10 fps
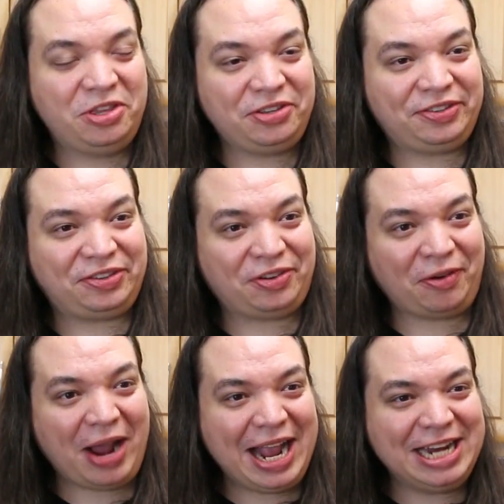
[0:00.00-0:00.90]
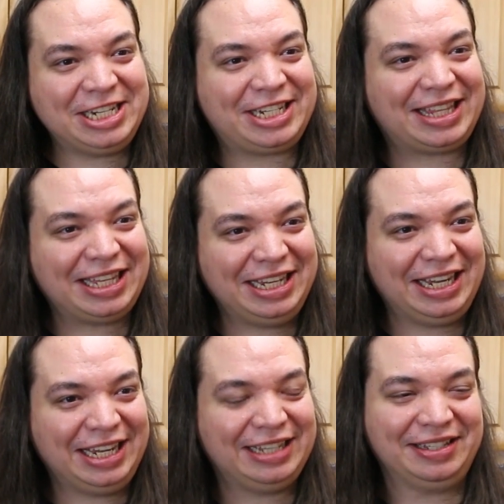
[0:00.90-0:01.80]
The strange thing
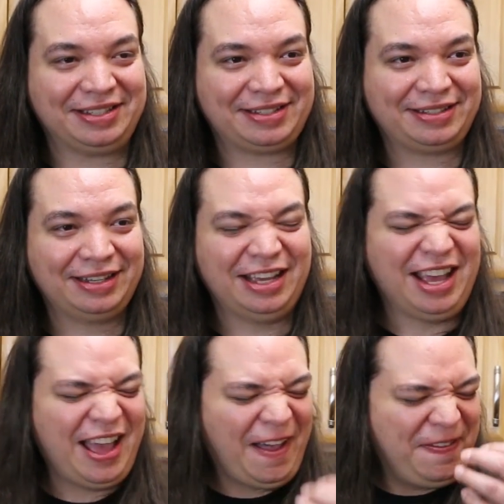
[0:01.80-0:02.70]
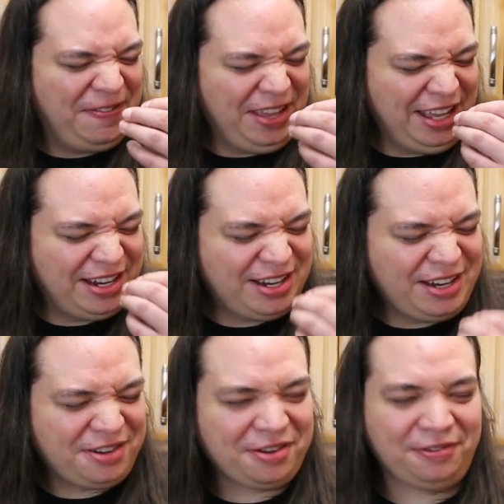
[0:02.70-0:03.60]
is, the
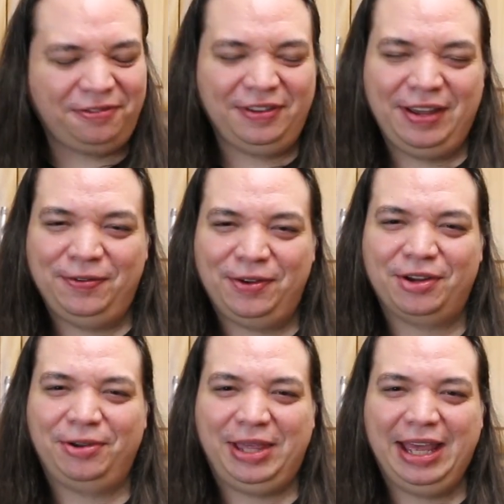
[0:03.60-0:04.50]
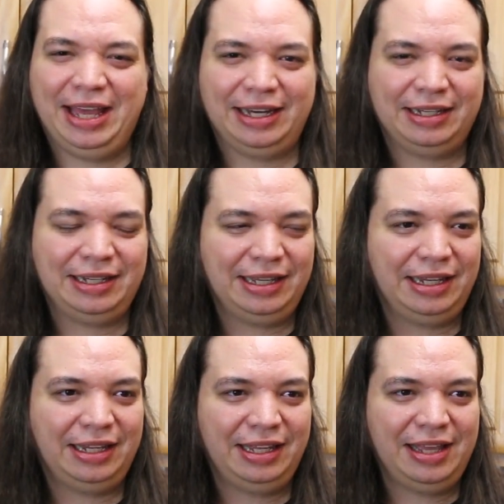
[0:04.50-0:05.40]
initial flavor you get
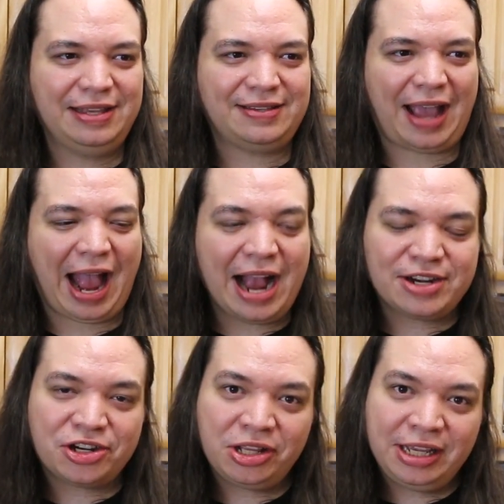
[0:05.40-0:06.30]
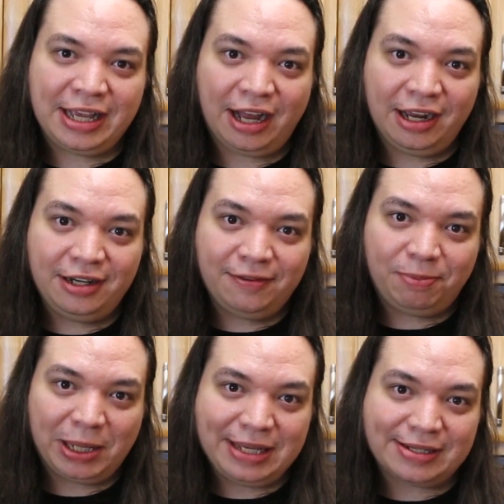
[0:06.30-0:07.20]
is actually kind of
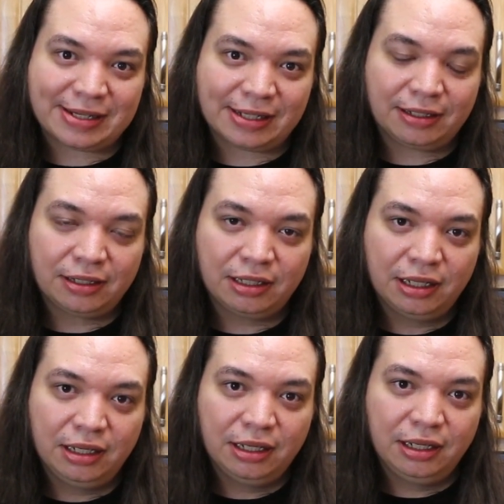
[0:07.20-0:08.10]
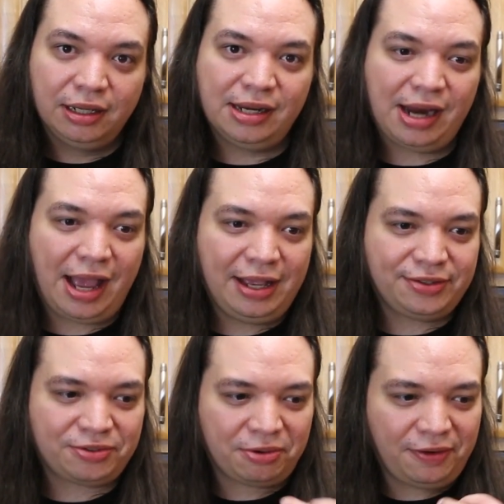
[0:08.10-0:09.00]
pleasant. It
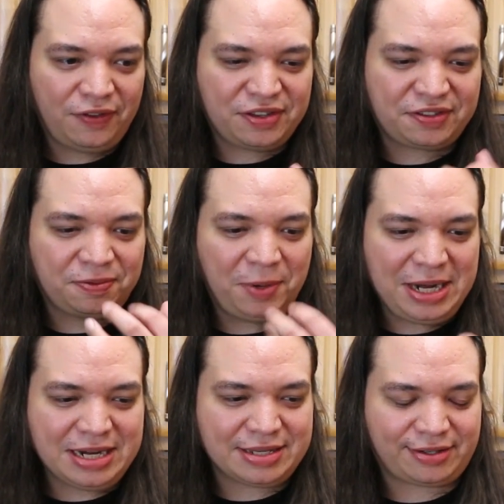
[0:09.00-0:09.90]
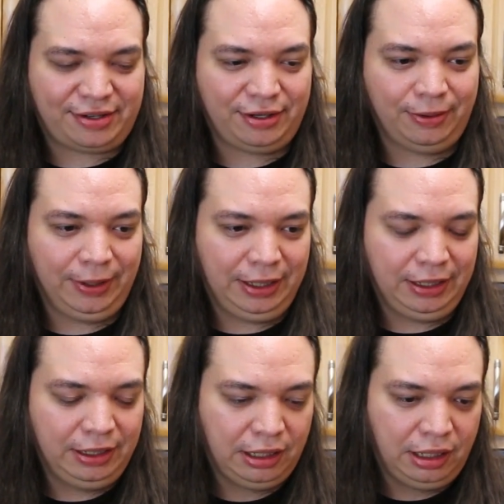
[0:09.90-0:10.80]
has sort of this sweetness to it.
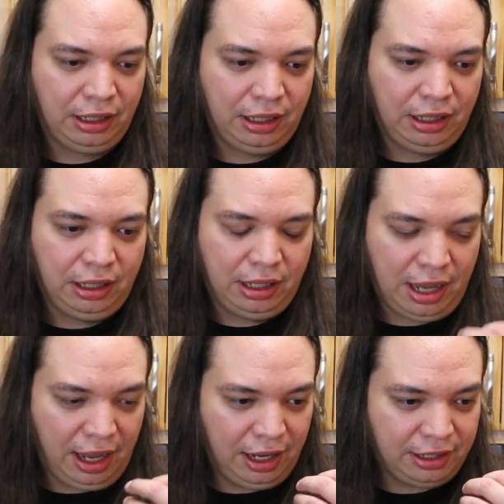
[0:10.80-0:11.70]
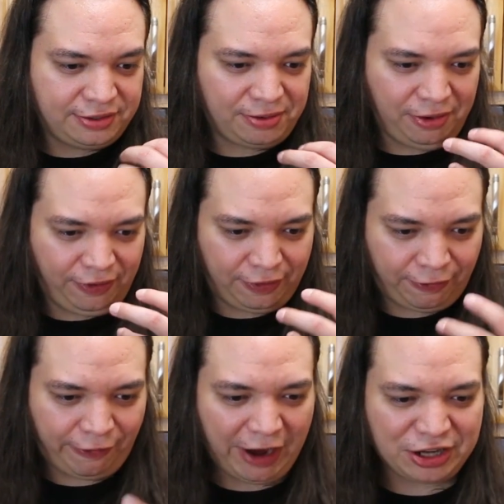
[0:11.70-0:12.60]
And sort of a
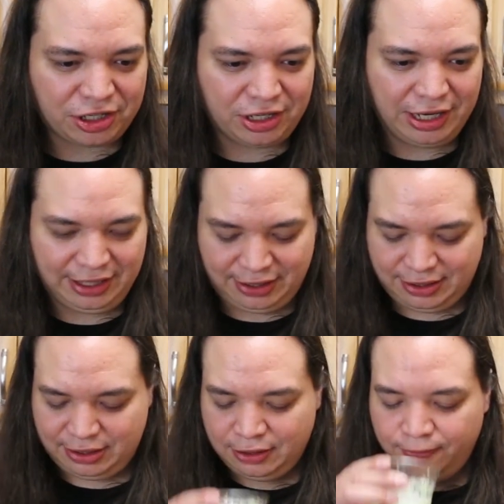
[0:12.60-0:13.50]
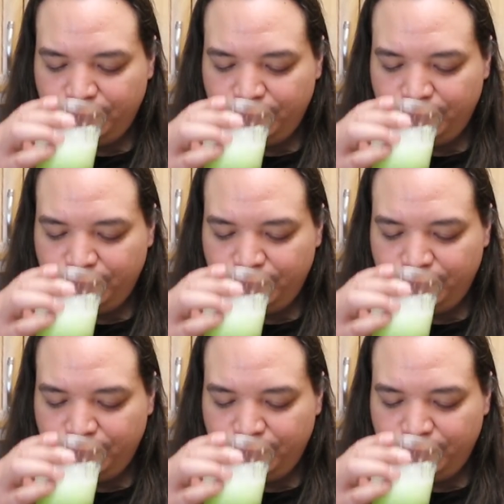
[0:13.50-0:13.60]
freshness.